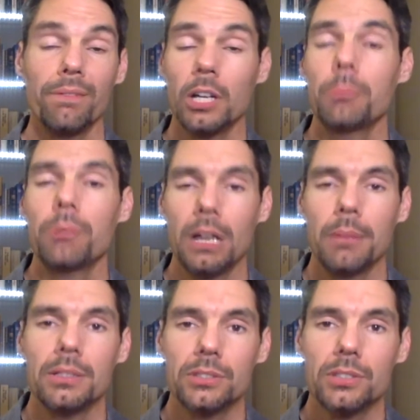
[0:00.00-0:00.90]
very
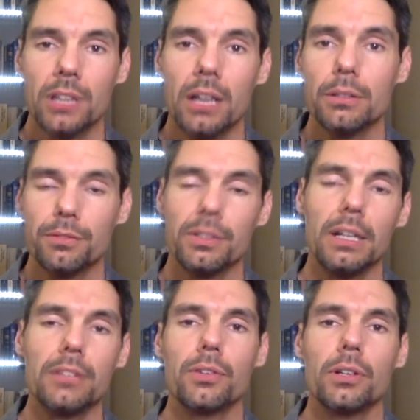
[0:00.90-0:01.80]
prominent scholar,
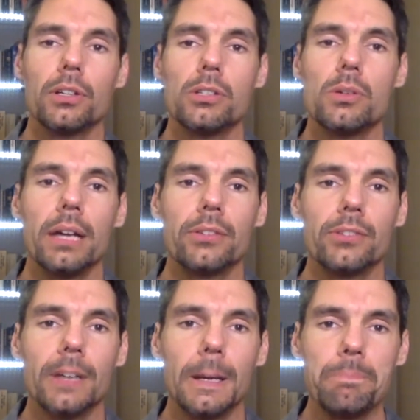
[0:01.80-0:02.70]
philosopher, who
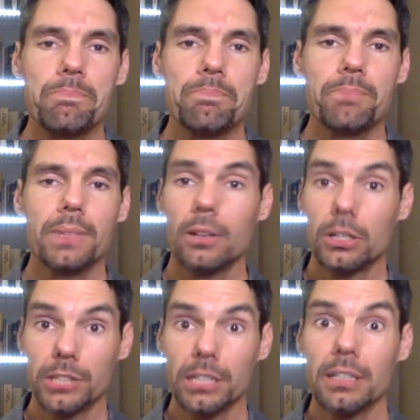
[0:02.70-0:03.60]
has
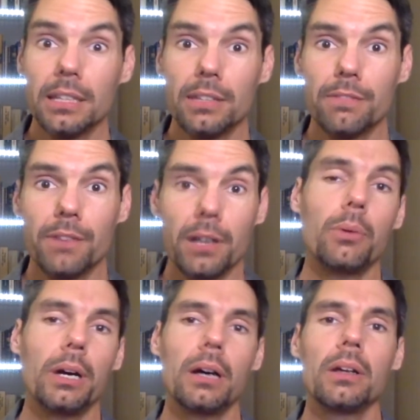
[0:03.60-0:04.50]
articulated this very
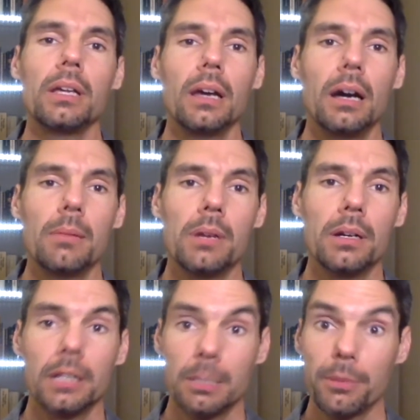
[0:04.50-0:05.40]
well
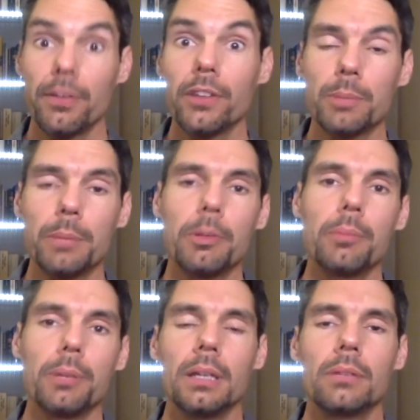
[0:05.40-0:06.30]
among a number of other people,
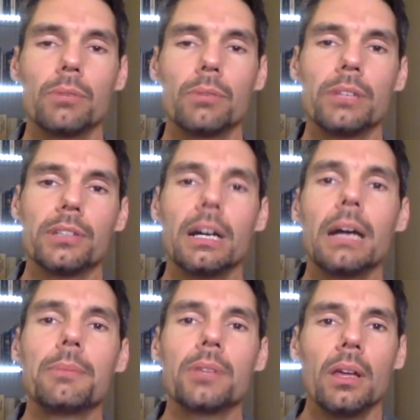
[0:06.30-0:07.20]
but in recent
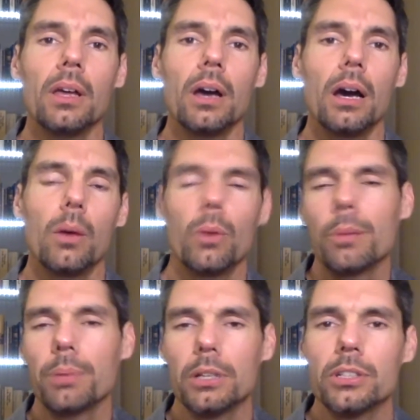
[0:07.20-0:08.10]
times, one
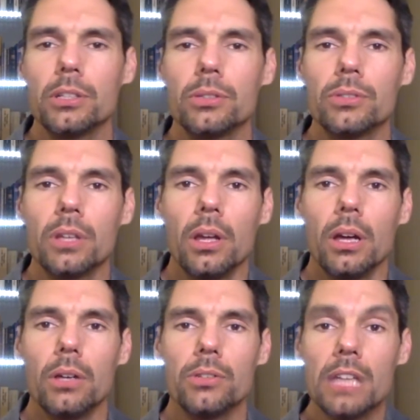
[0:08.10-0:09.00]
person whose
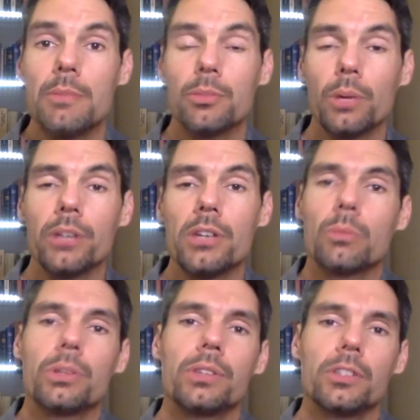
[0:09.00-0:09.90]
name is well known
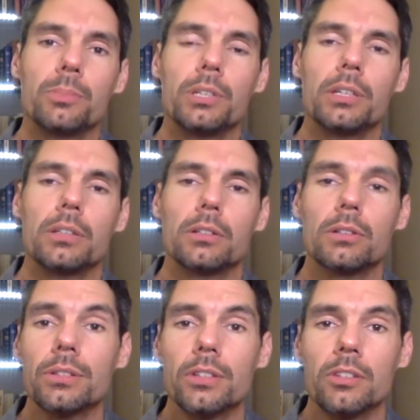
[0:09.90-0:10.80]
with this particular
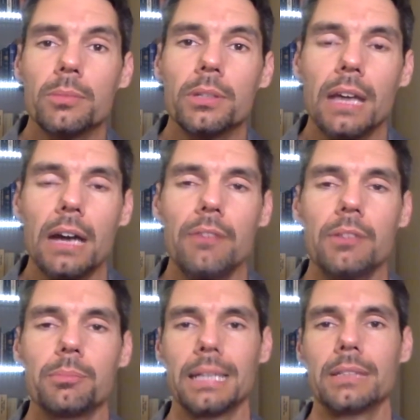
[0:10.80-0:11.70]
criticism is Alvin
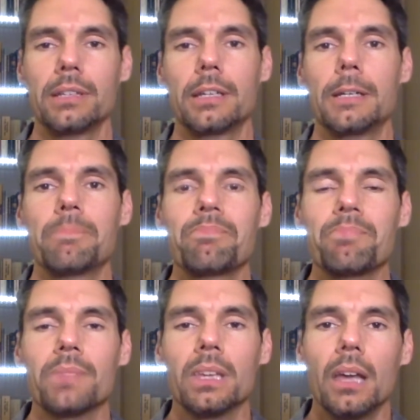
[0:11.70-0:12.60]
Plantinga.
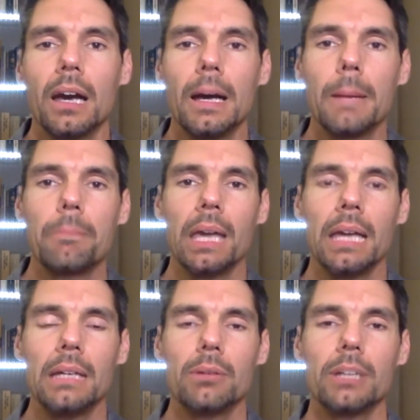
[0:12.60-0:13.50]
And
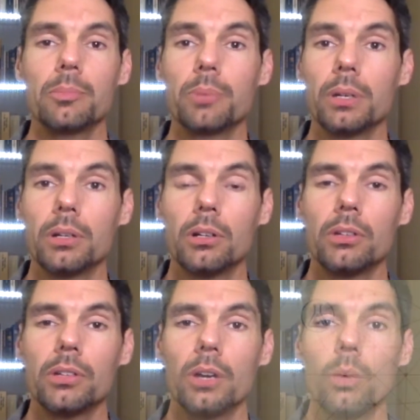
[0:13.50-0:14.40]
he writes a book
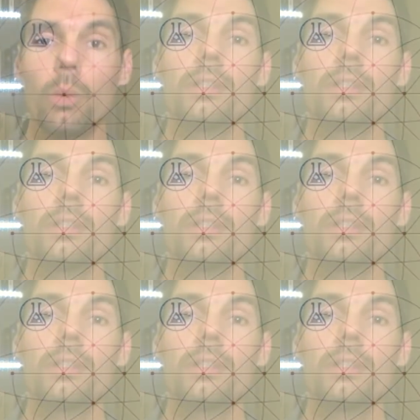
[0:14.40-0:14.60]
called Where the